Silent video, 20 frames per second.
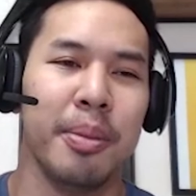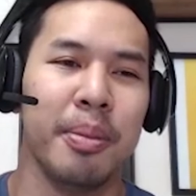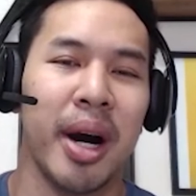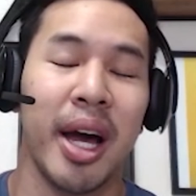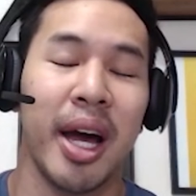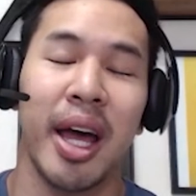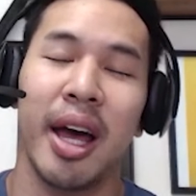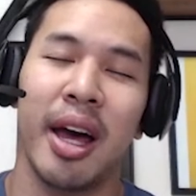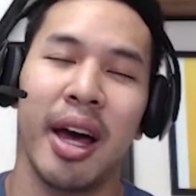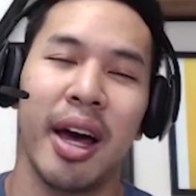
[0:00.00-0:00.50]

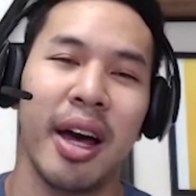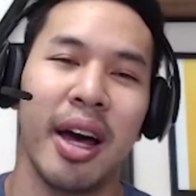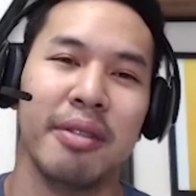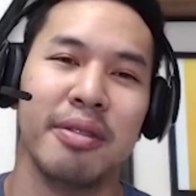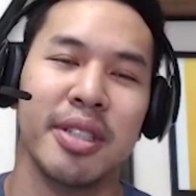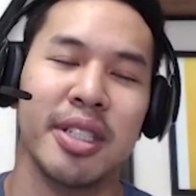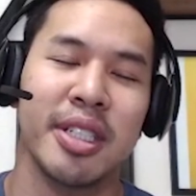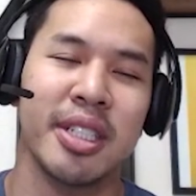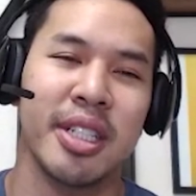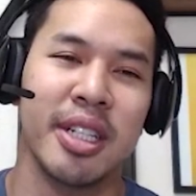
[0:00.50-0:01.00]
I, I
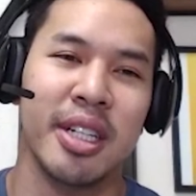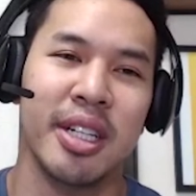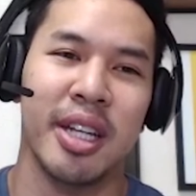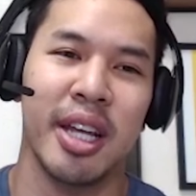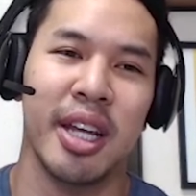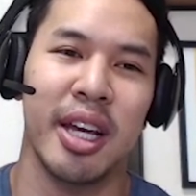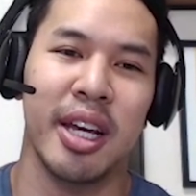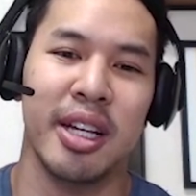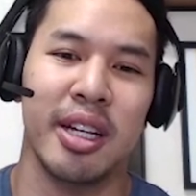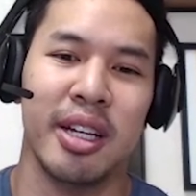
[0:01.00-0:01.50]
haven't seen
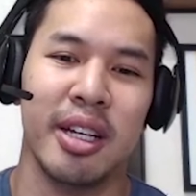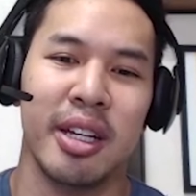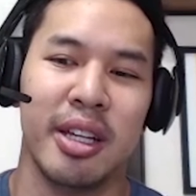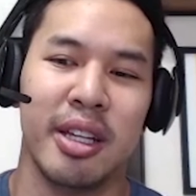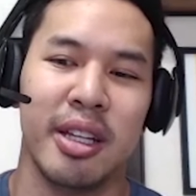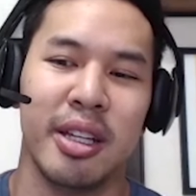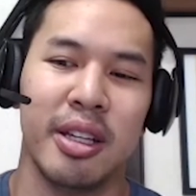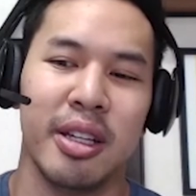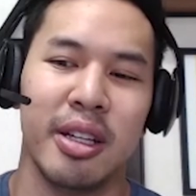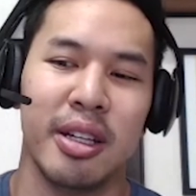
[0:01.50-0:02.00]
a
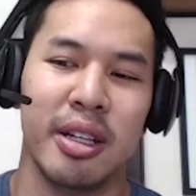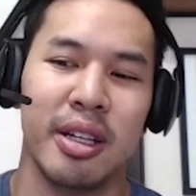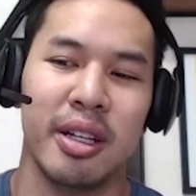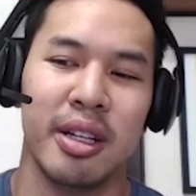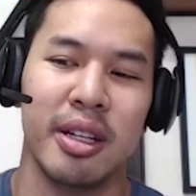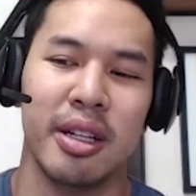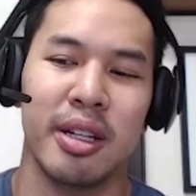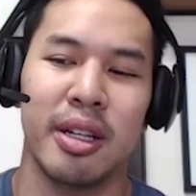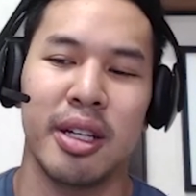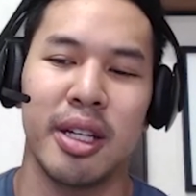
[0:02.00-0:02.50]

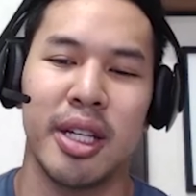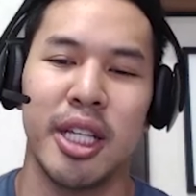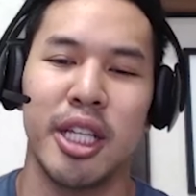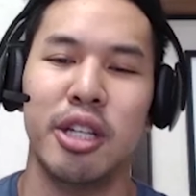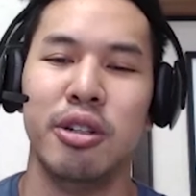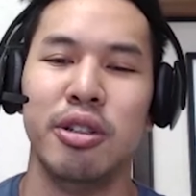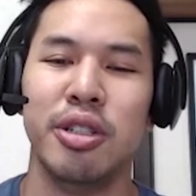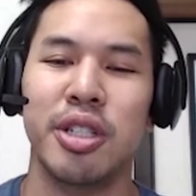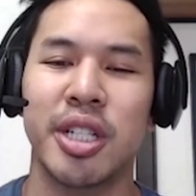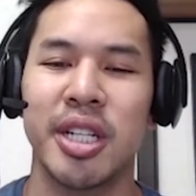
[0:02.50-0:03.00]

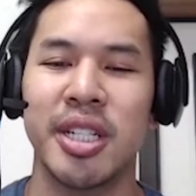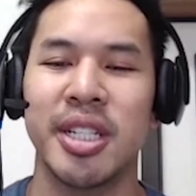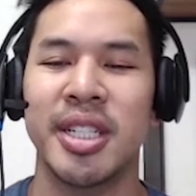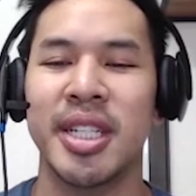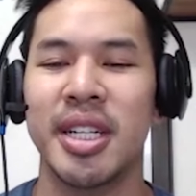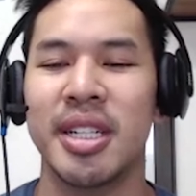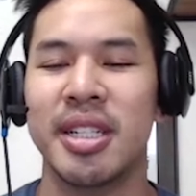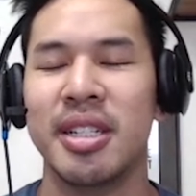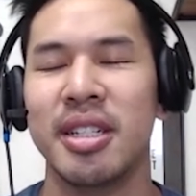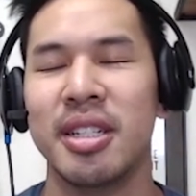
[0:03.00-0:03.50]
huge
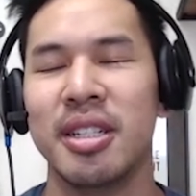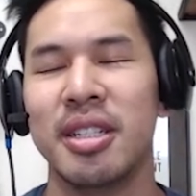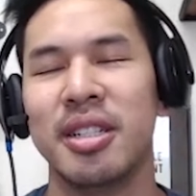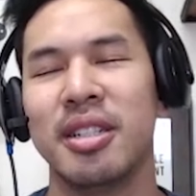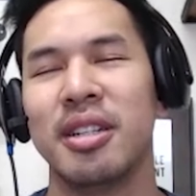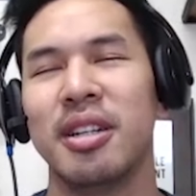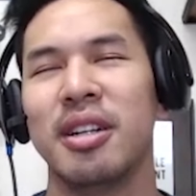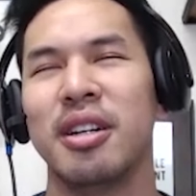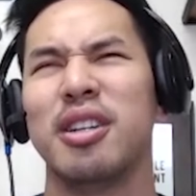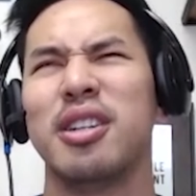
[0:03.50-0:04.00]
consistent,
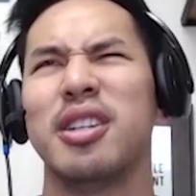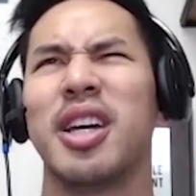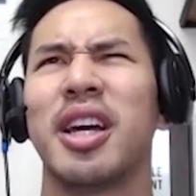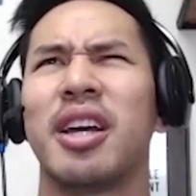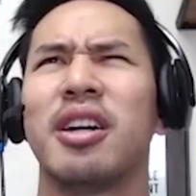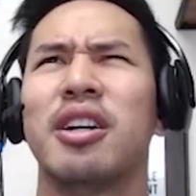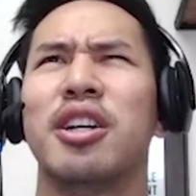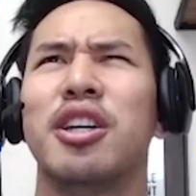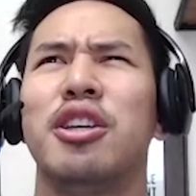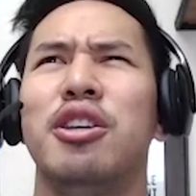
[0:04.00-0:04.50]
uh, like
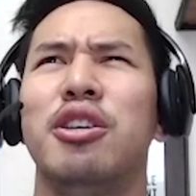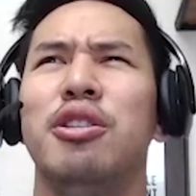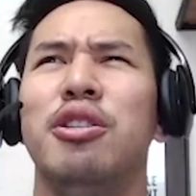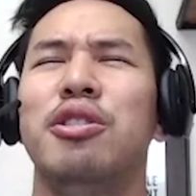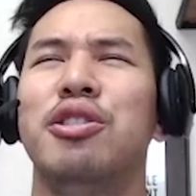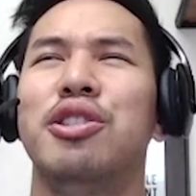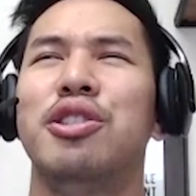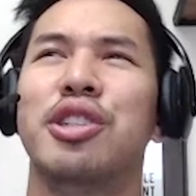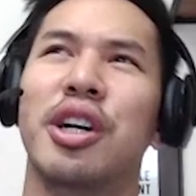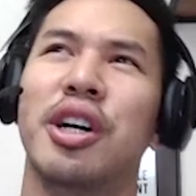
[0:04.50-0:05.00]
a
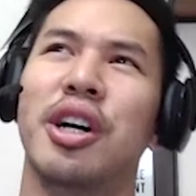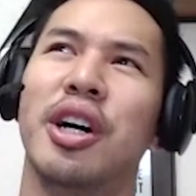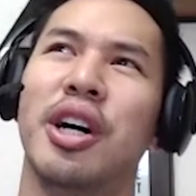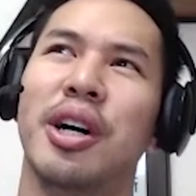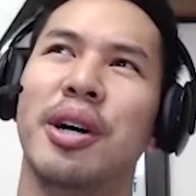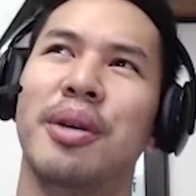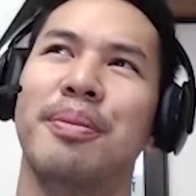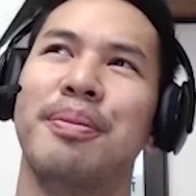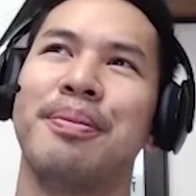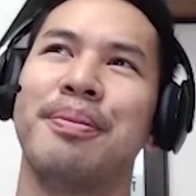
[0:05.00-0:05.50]
huge
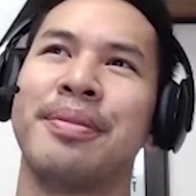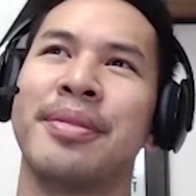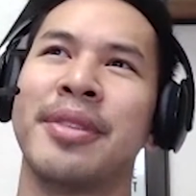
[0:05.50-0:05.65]
um,